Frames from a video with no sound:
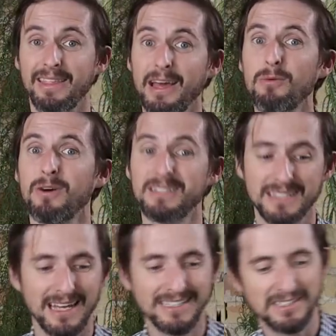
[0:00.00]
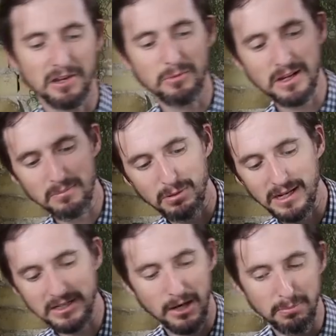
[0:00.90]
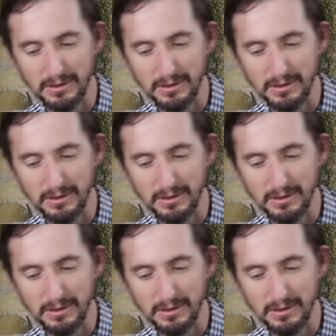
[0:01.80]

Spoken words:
Then once that's done, we can plant our